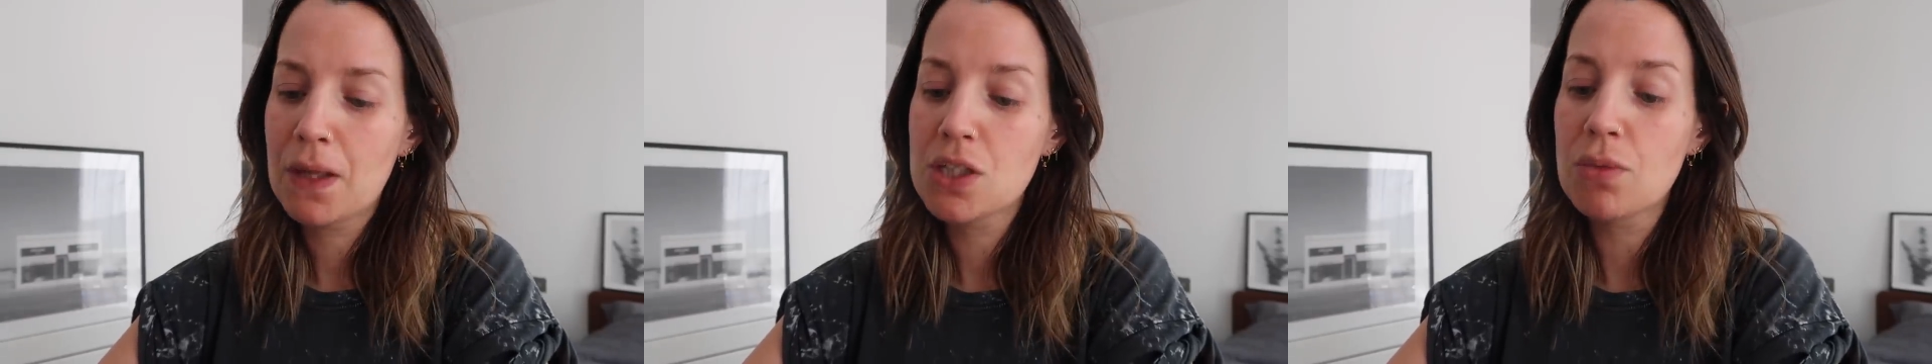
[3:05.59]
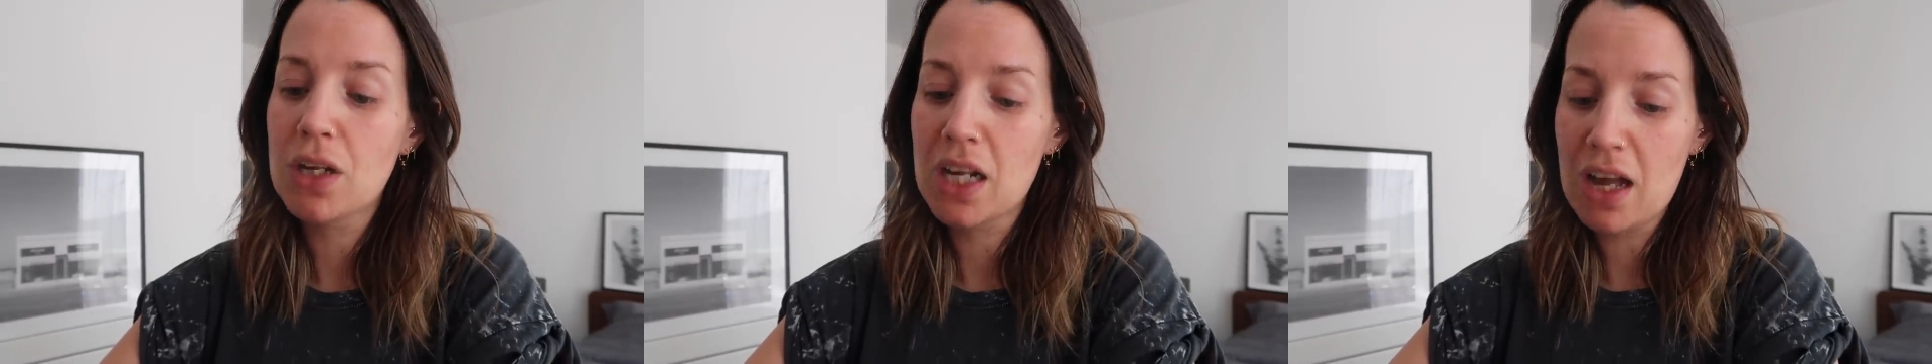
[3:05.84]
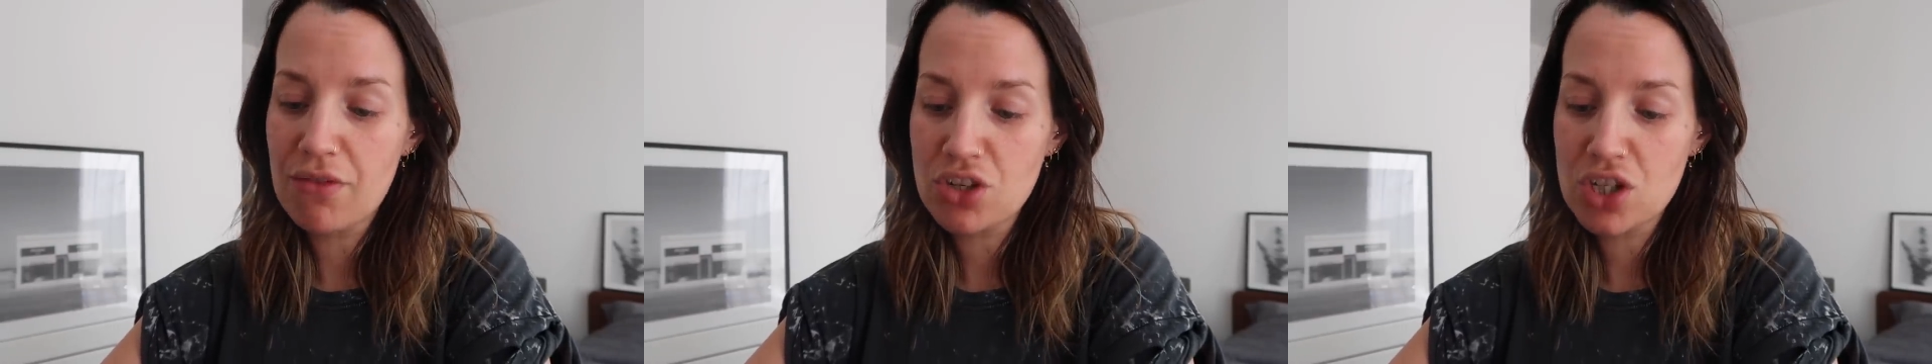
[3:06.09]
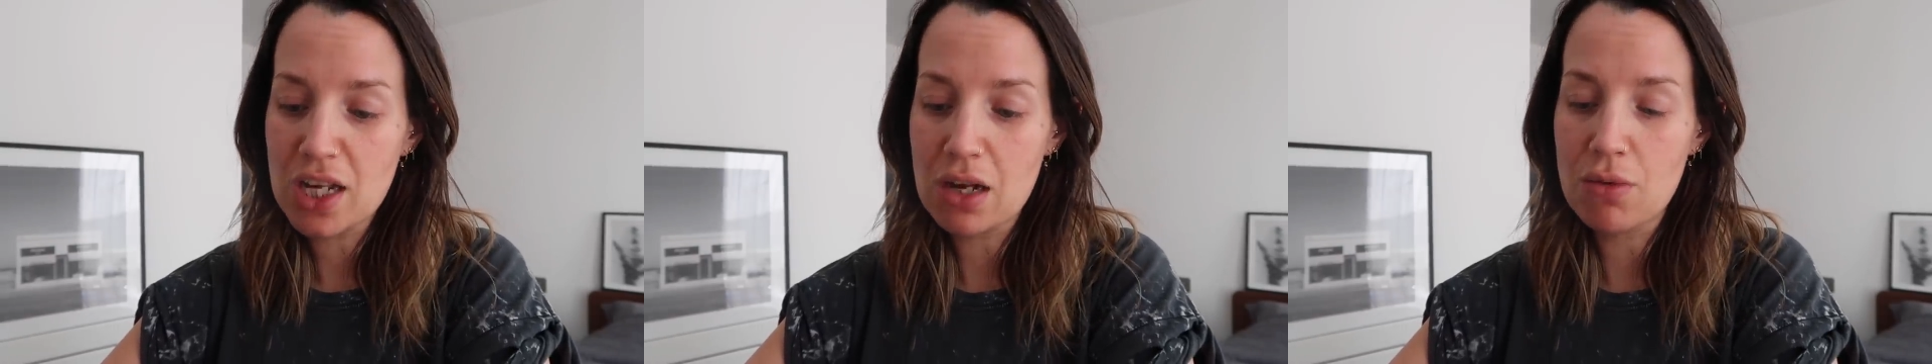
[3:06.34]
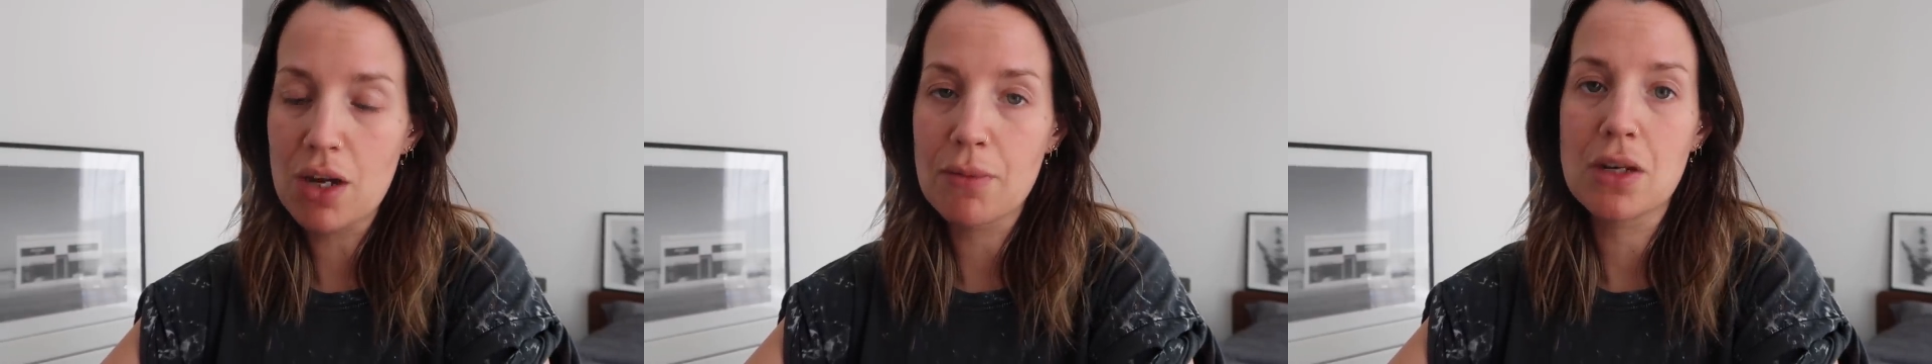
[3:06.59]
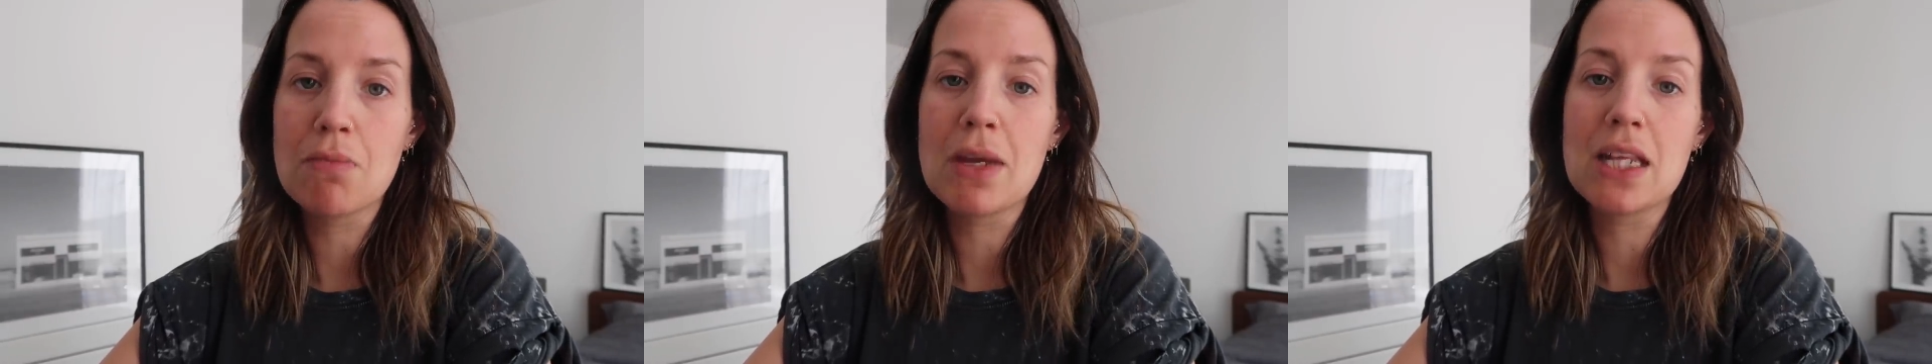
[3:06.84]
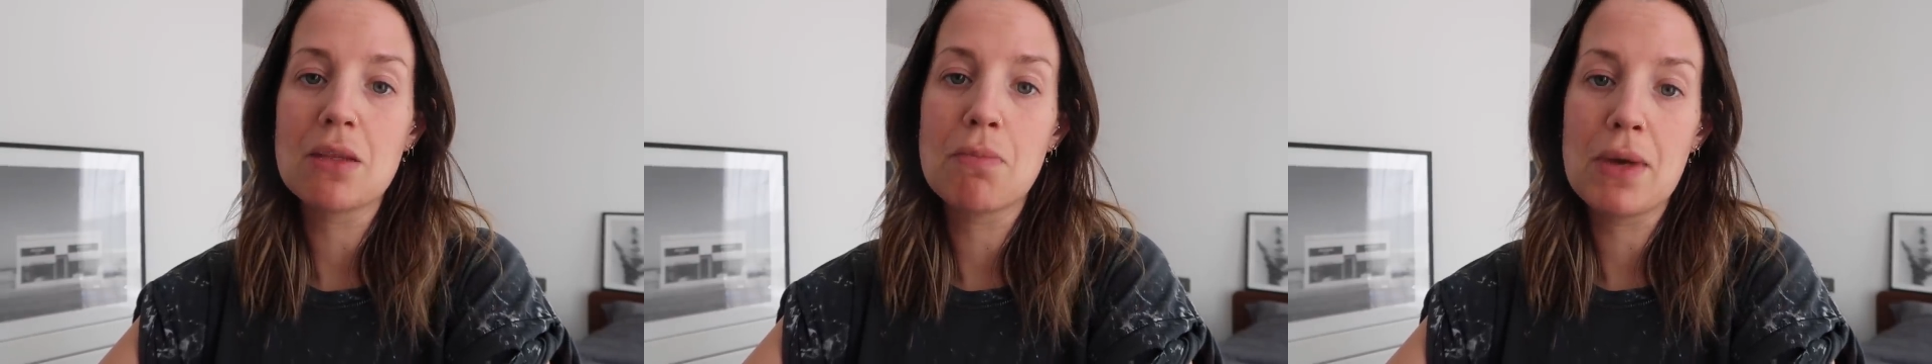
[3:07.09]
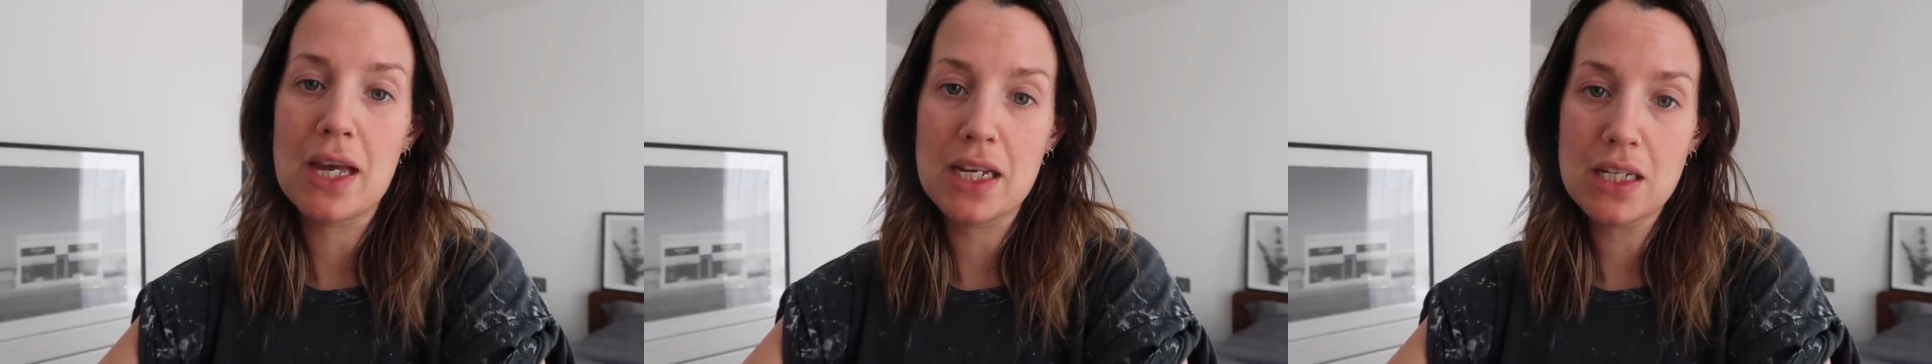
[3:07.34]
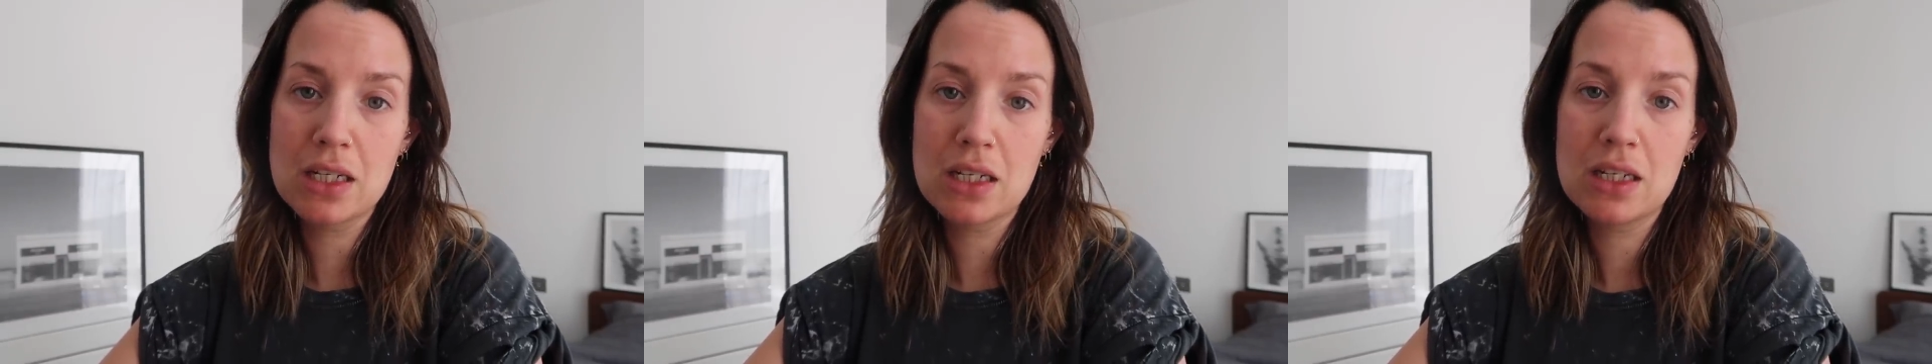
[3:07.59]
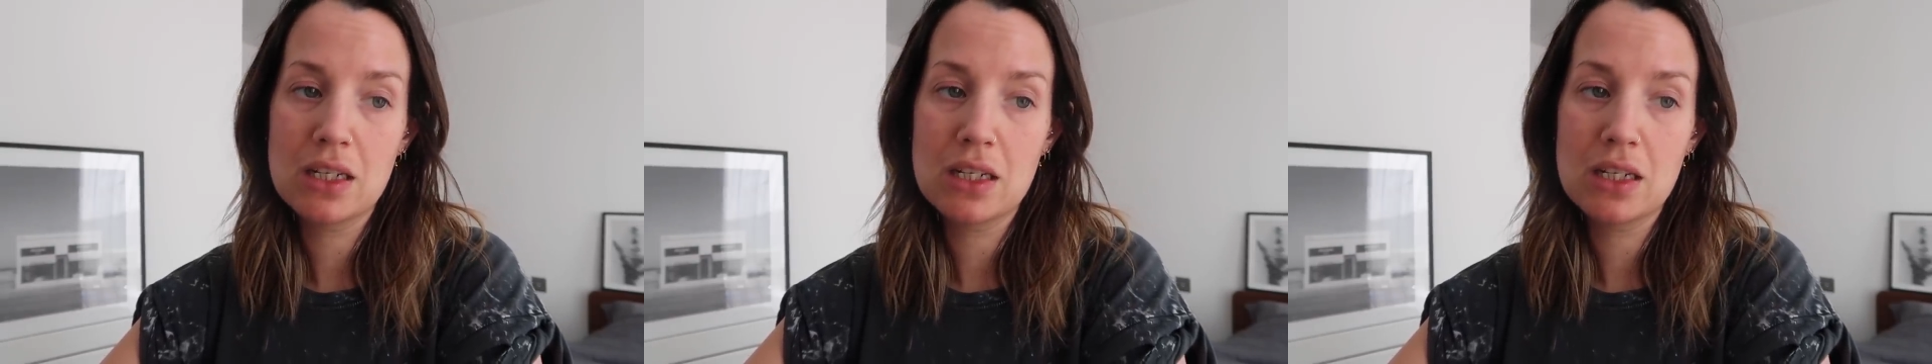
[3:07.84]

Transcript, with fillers: So we're going to have a shower. I'm going to make the bed.